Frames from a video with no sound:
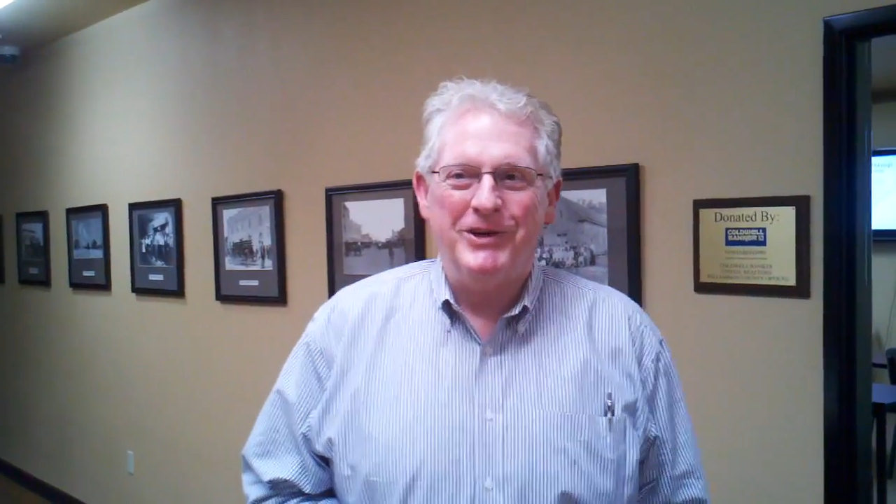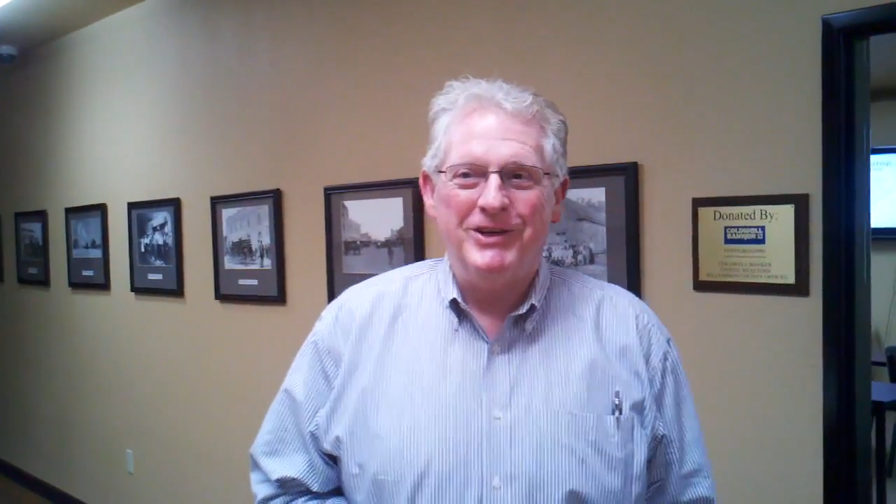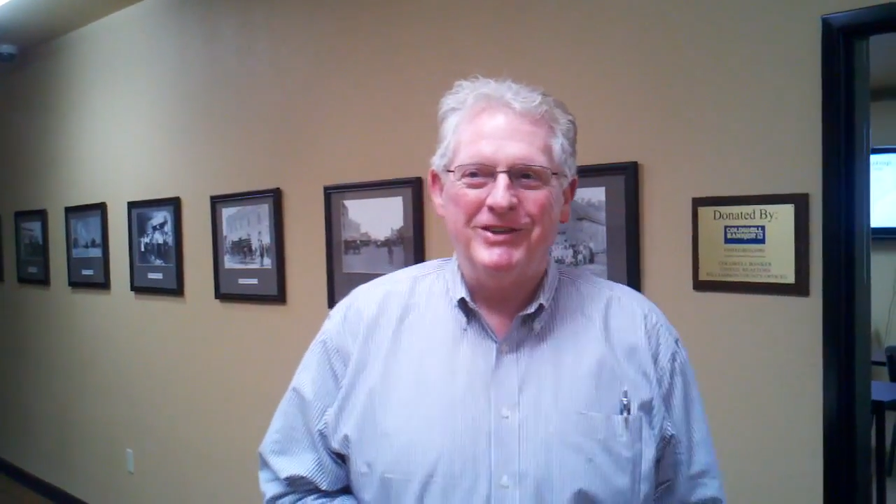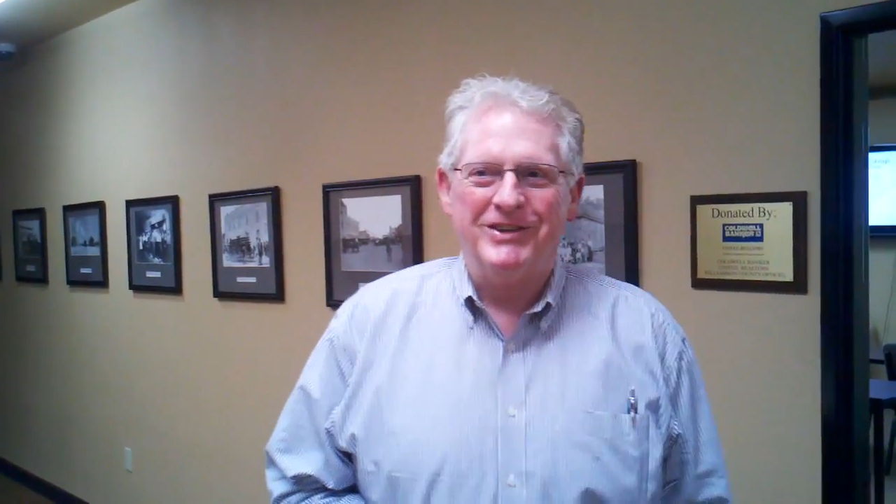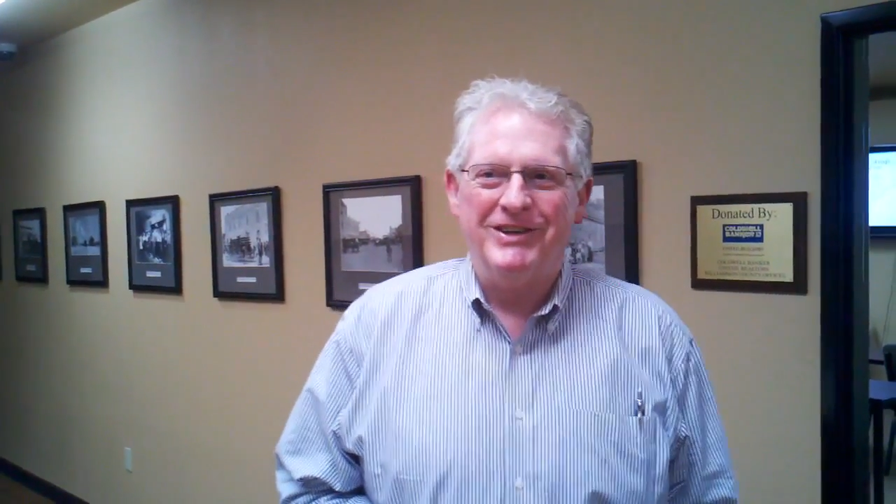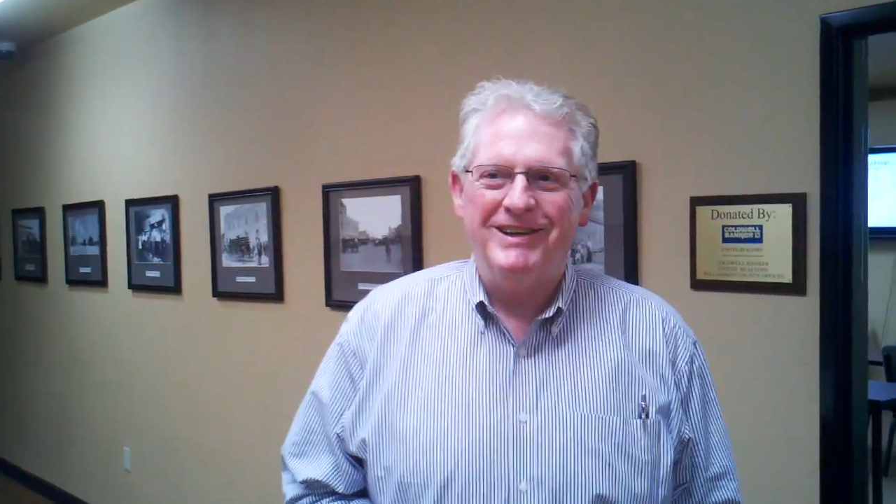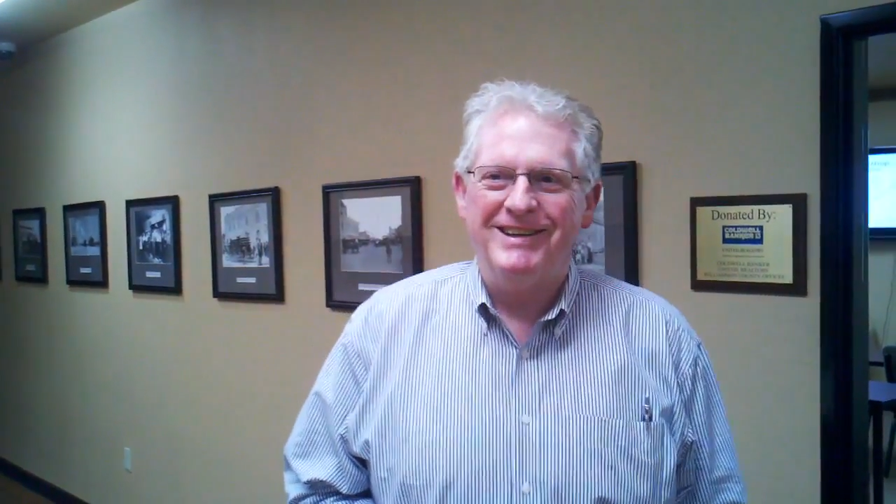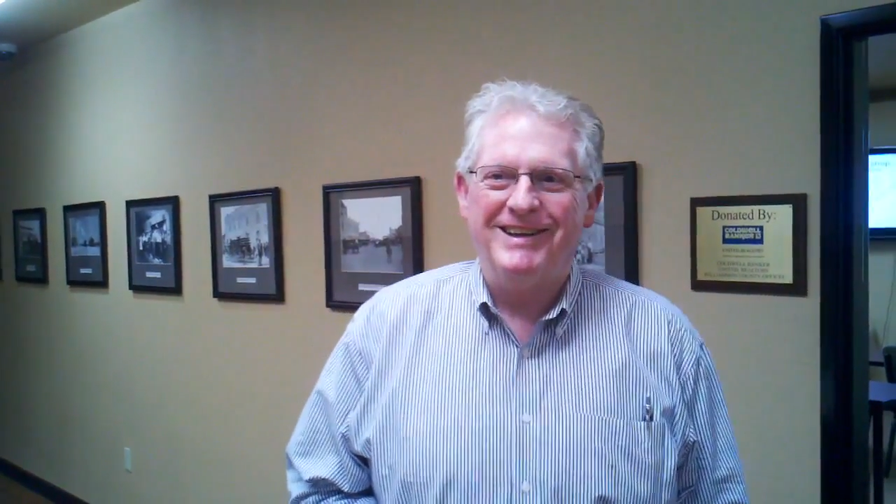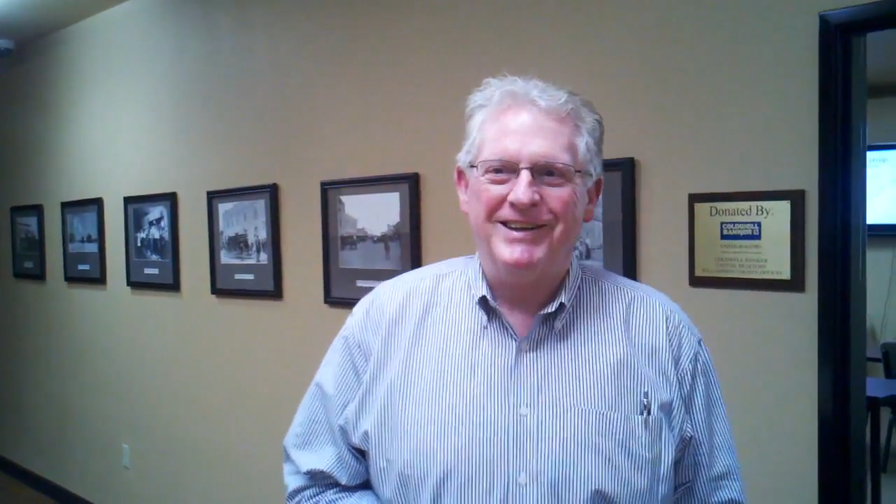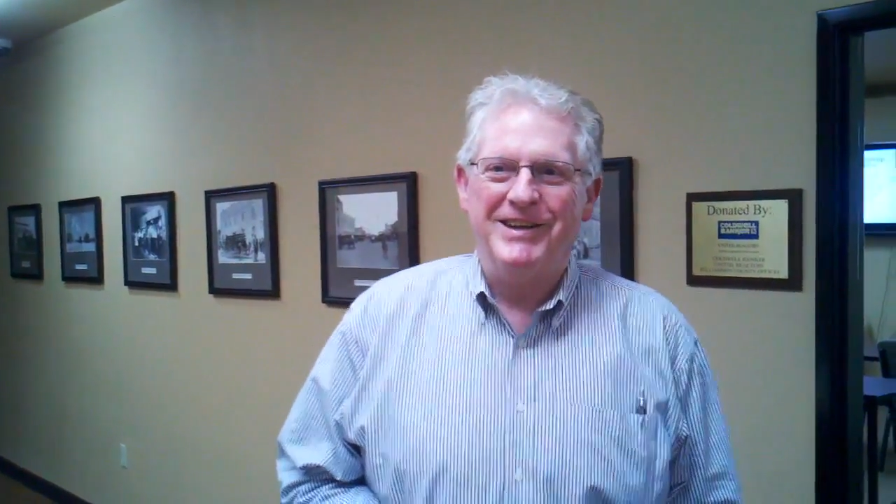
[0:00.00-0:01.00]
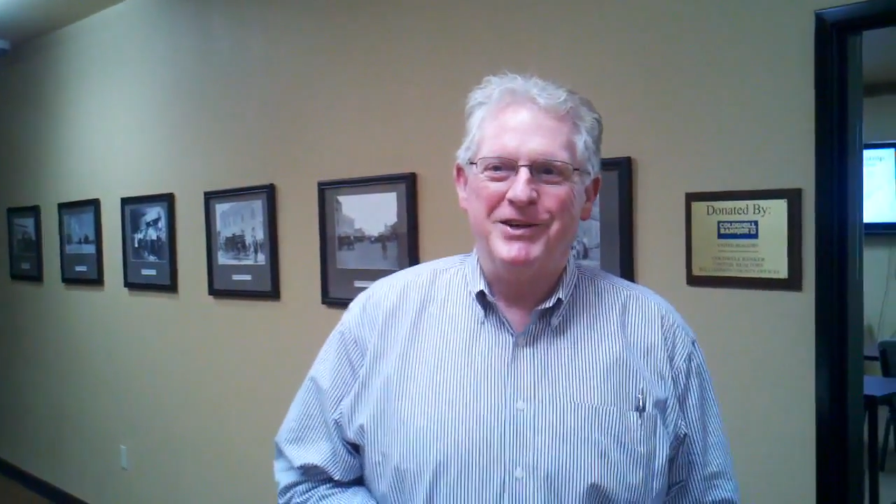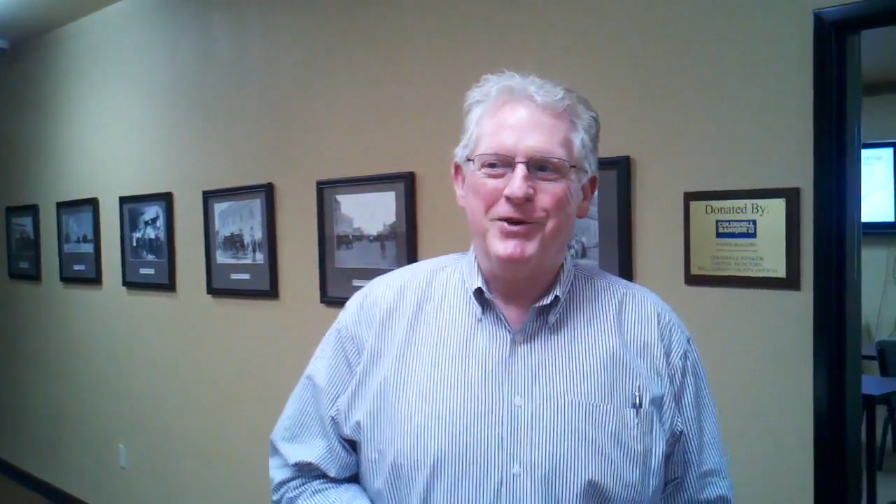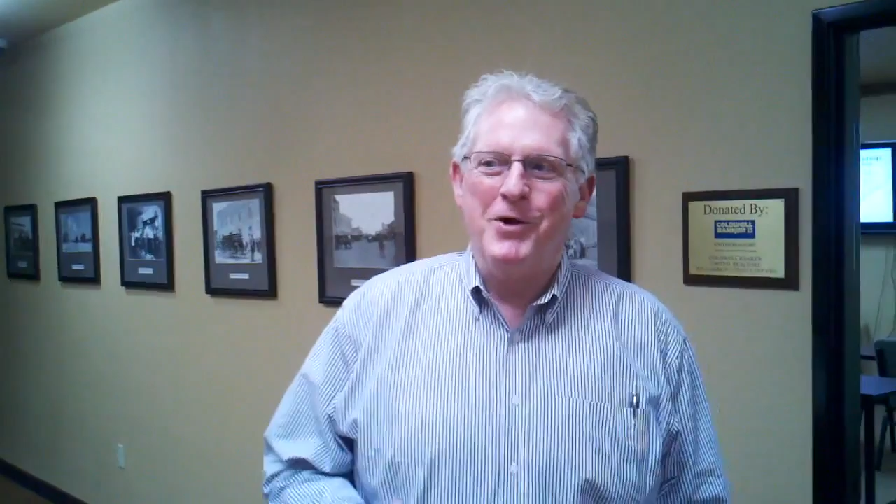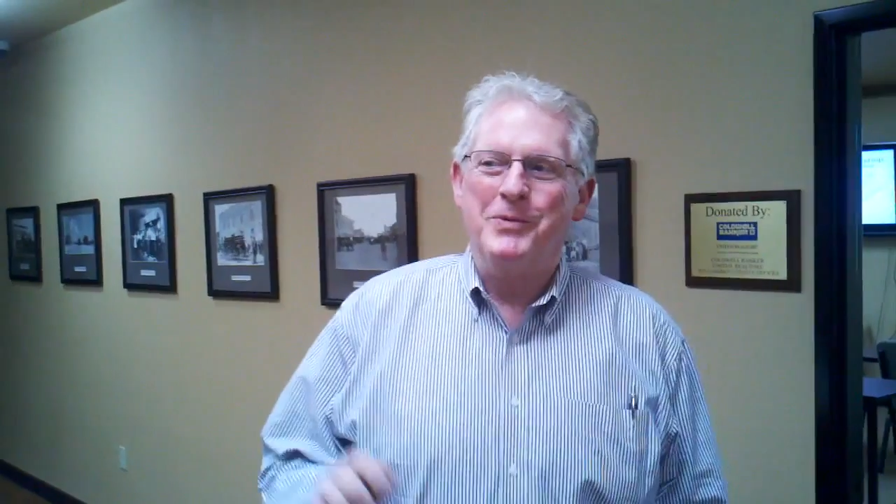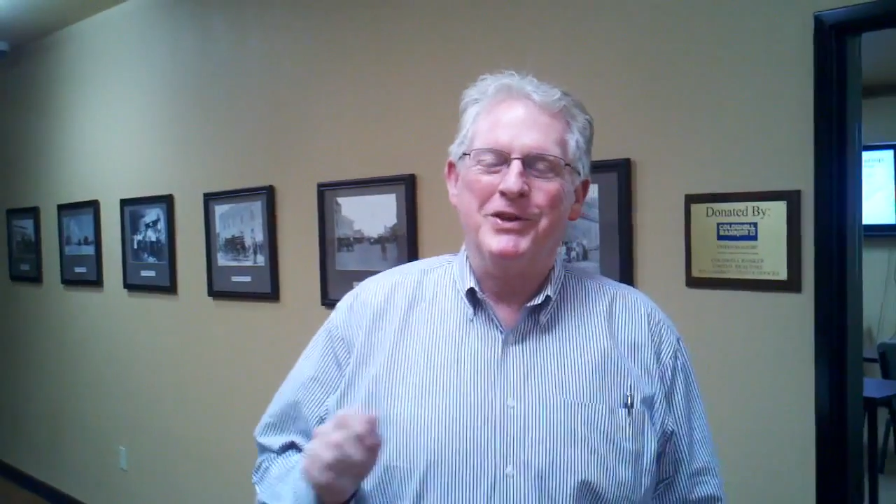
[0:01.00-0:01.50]
realtor," and then
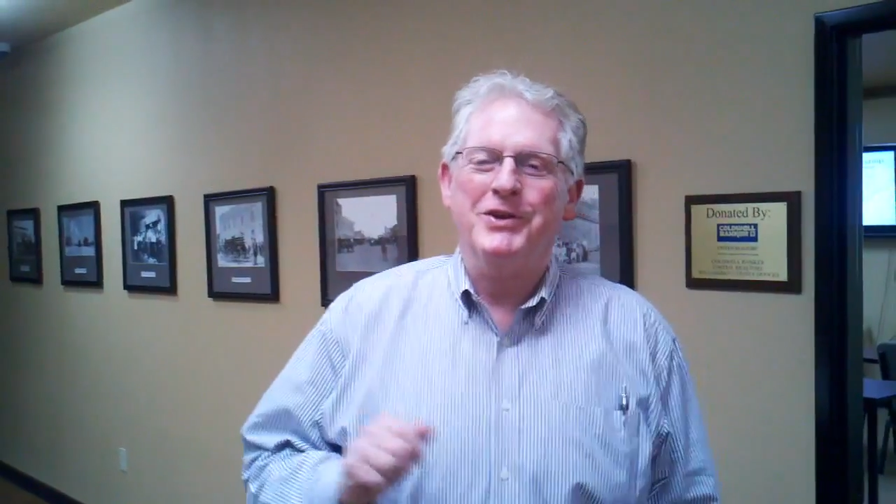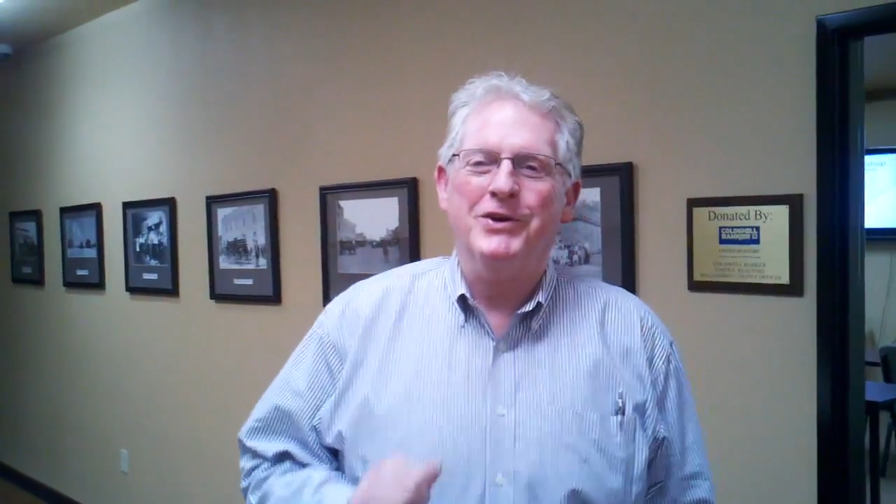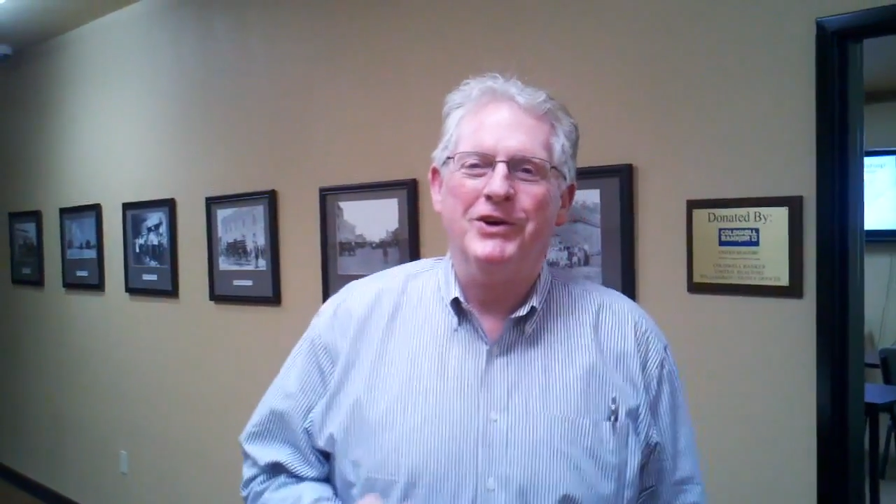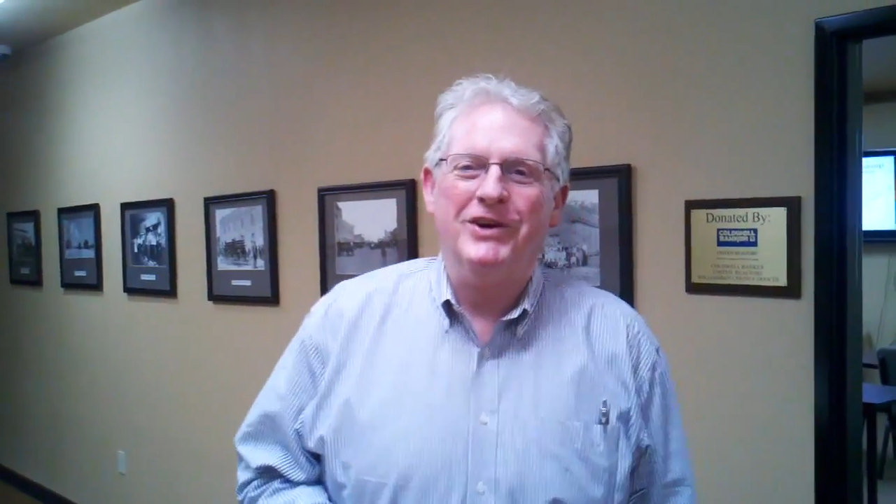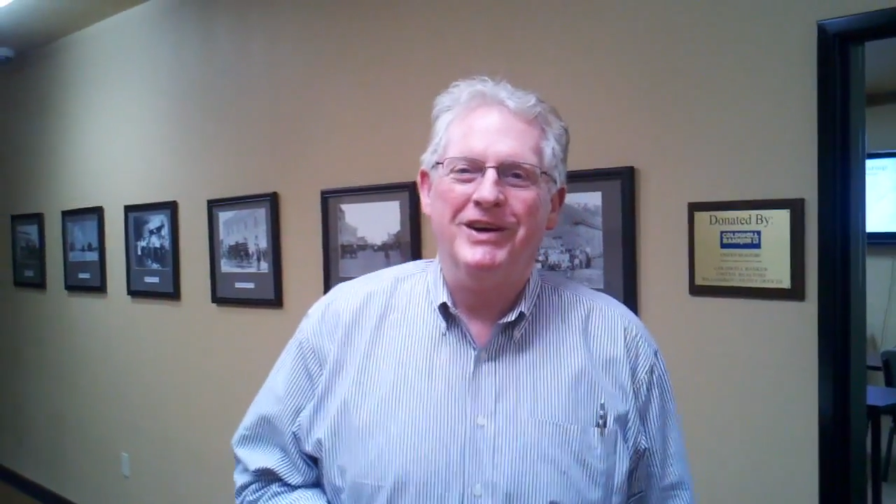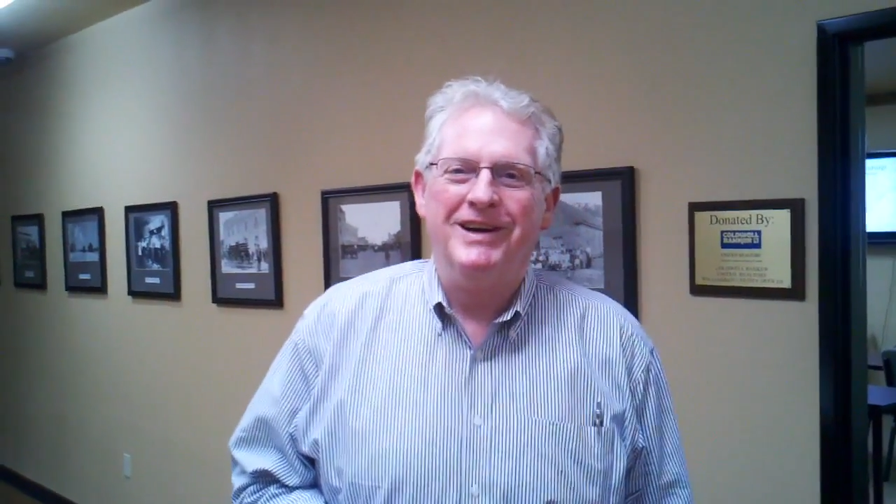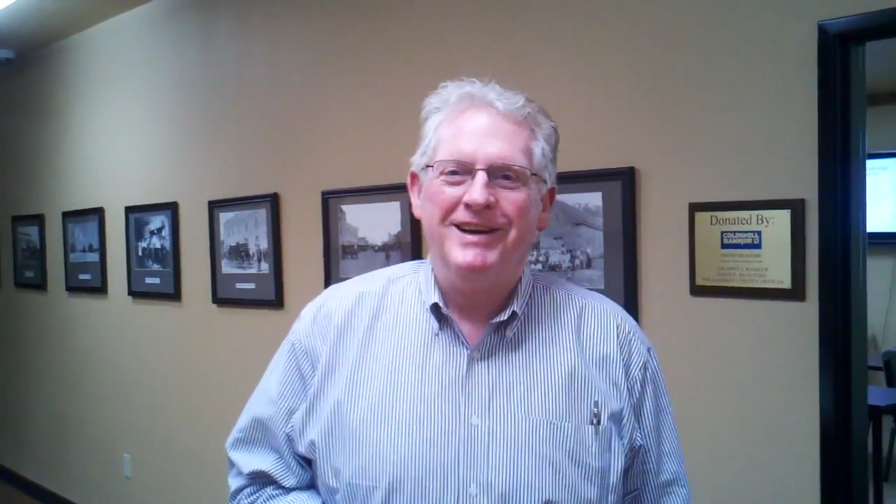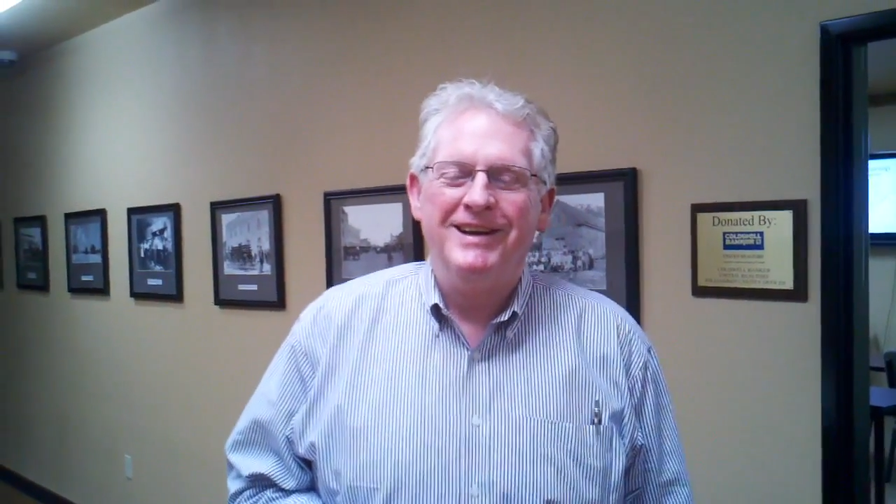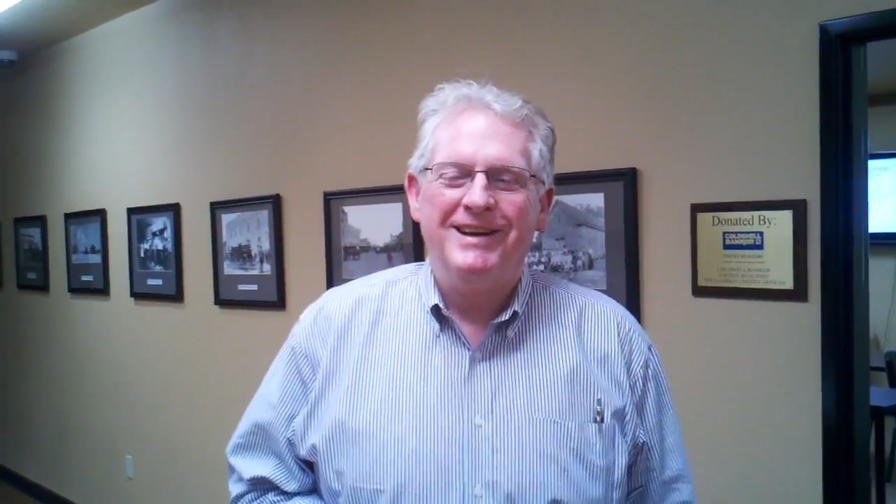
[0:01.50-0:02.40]
you open the door,